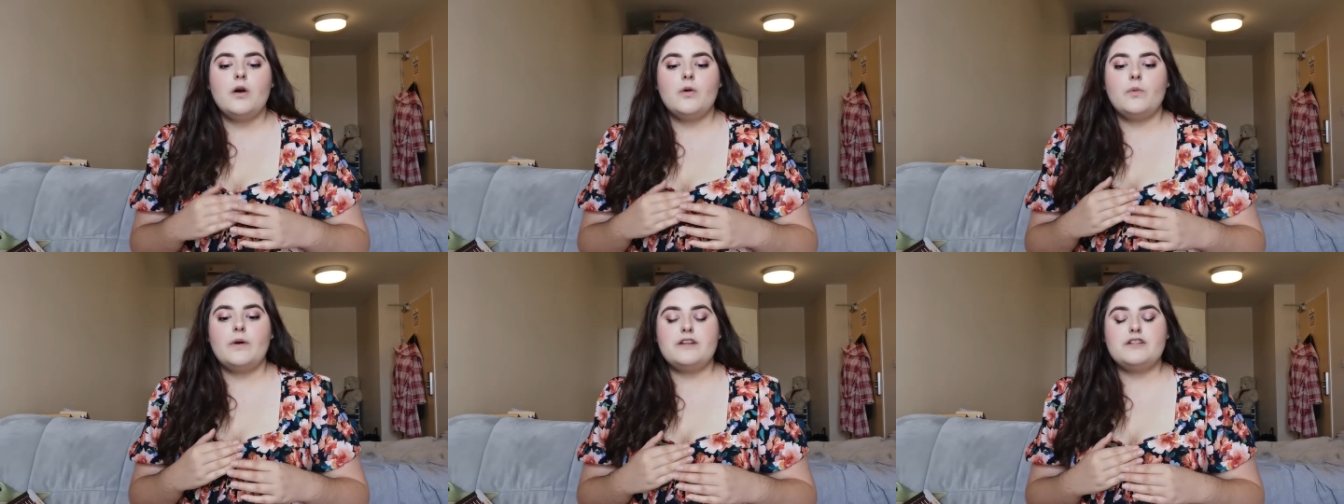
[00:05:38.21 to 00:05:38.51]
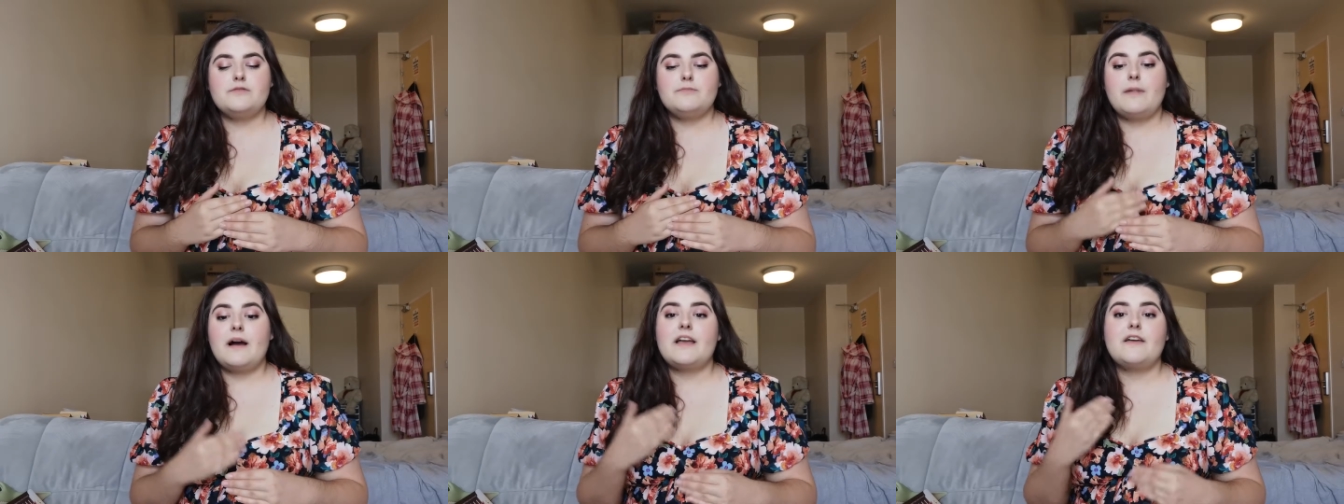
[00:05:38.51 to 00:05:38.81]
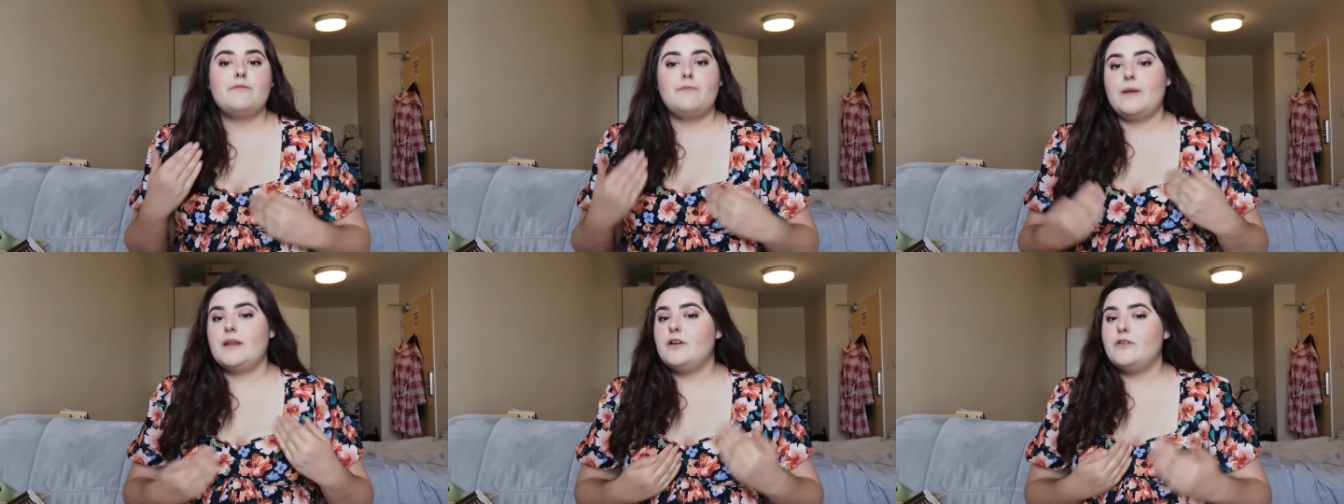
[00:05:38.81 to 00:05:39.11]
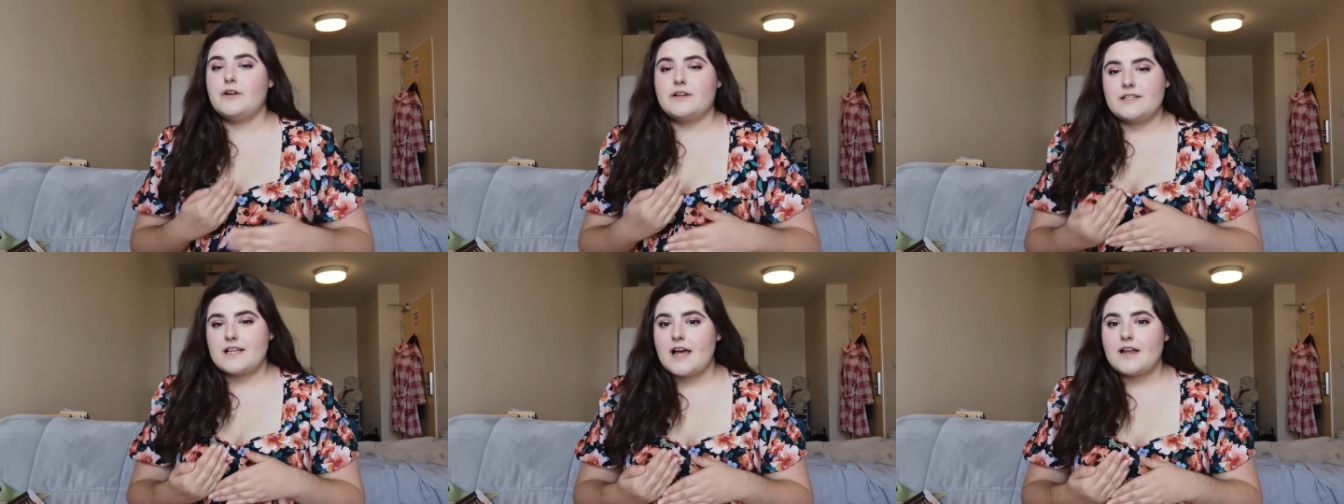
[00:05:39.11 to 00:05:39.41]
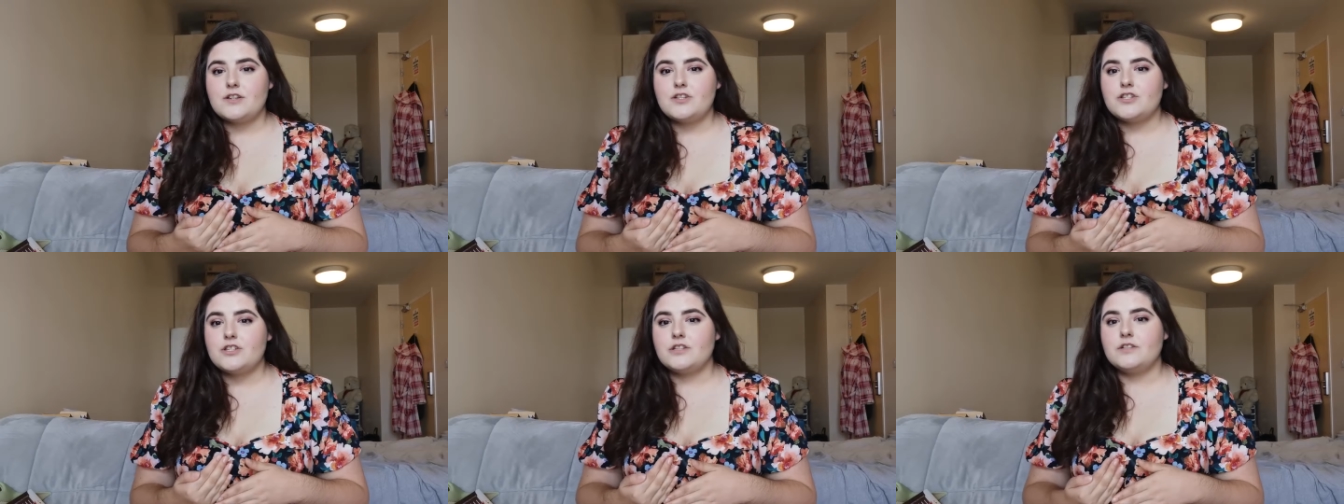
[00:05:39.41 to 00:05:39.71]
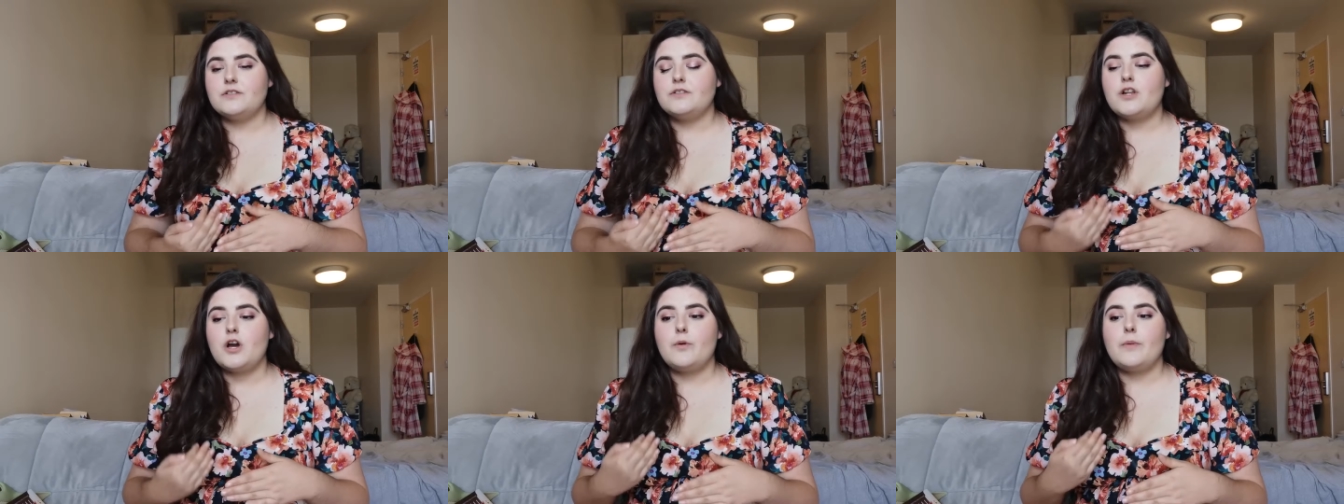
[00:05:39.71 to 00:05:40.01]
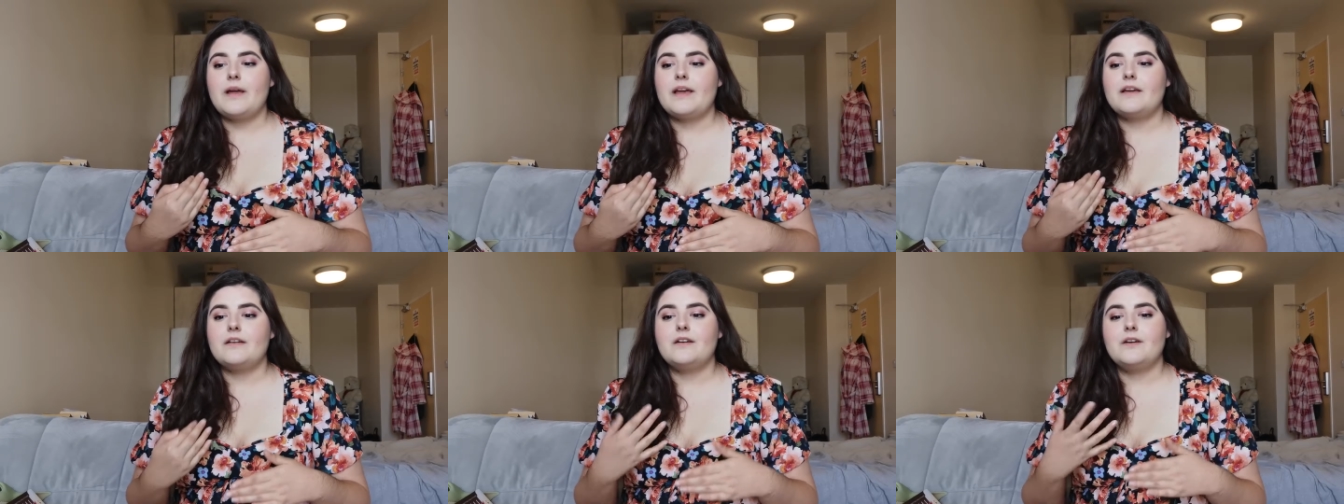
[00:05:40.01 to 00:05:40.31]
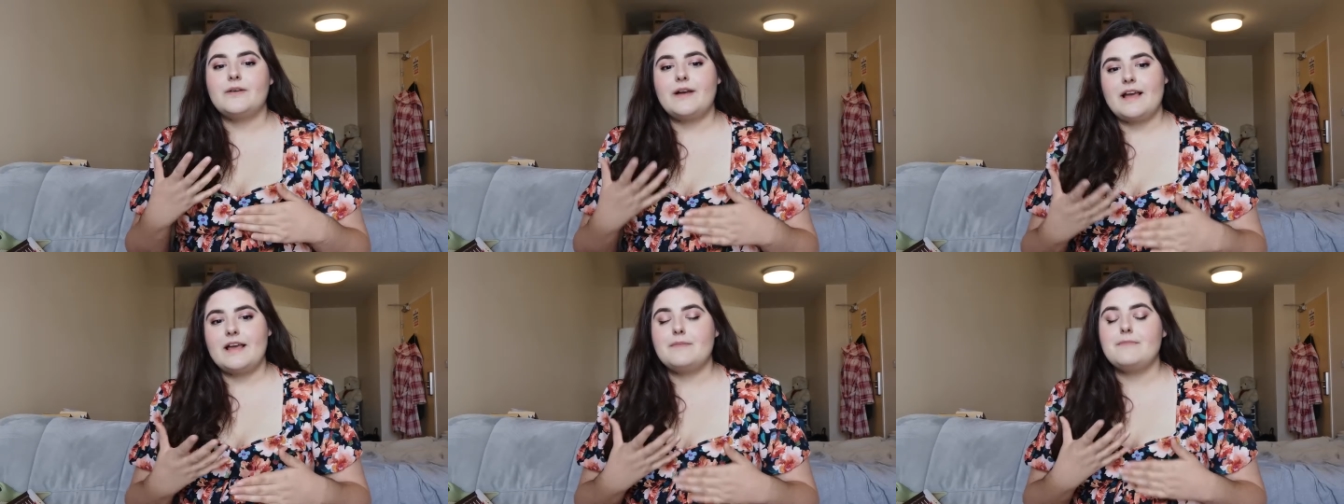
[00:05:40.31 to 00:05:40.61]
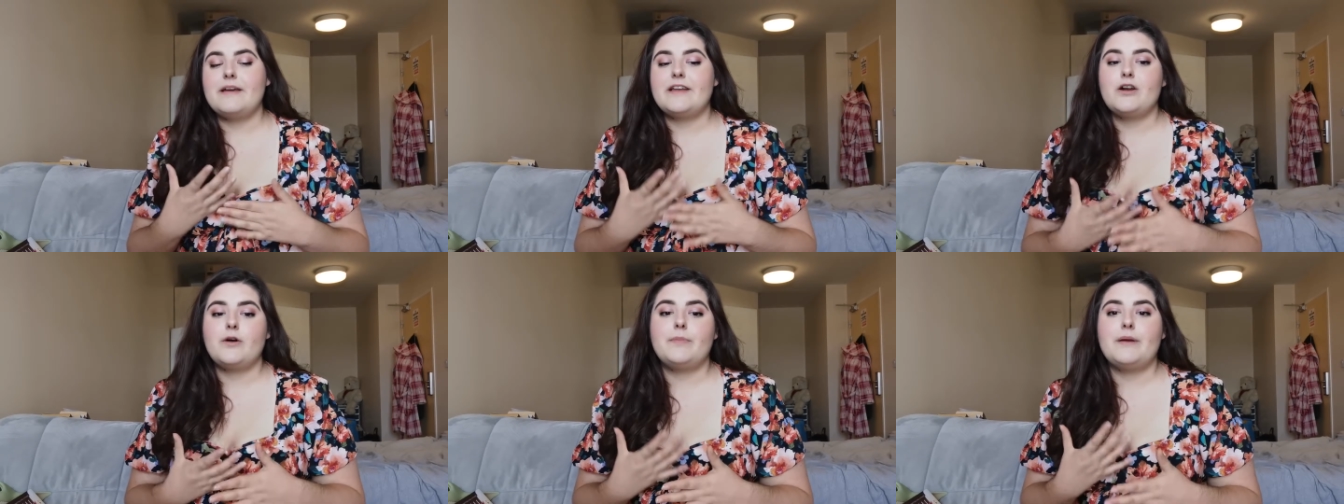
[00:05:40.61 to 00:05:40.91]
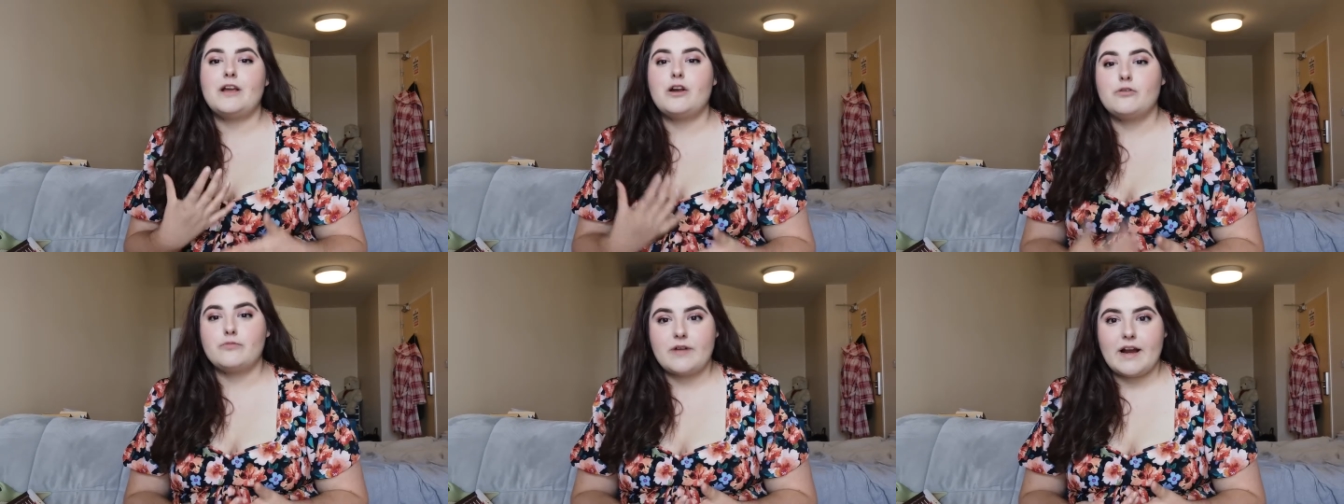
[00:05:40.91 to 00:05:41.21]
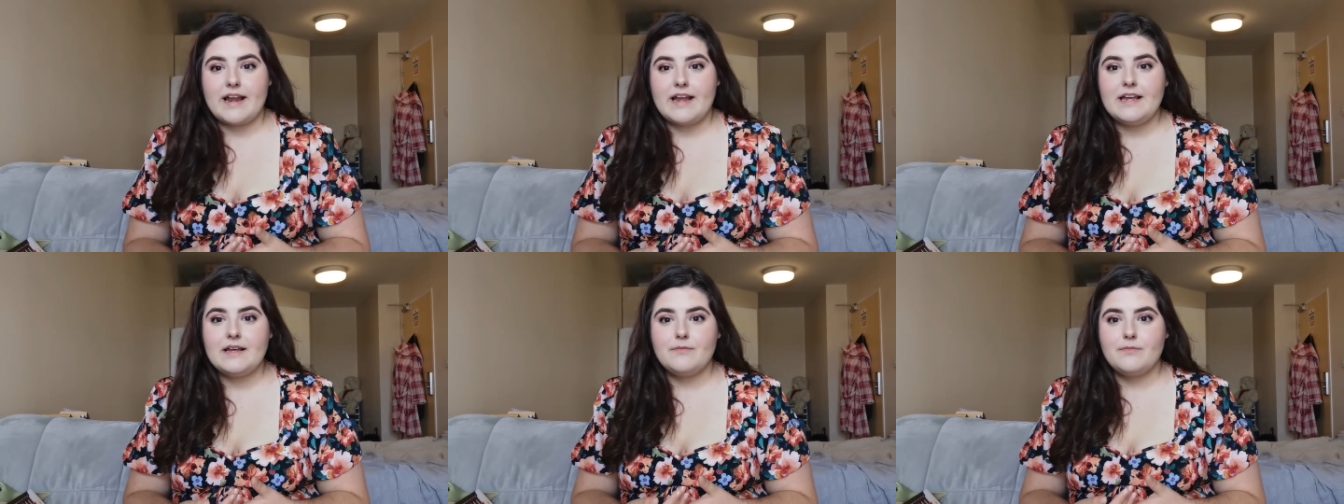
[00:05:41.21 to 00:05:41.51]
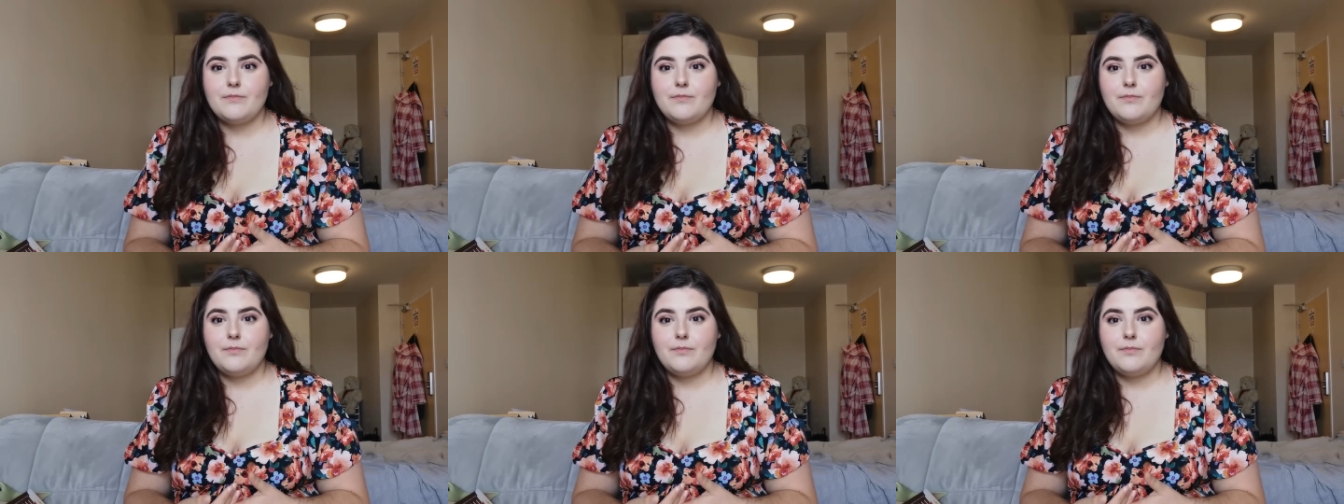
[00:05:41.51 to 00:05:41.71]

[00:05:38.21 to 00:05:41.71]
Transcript: which might have been her intention, knowing, okay, it may not be great,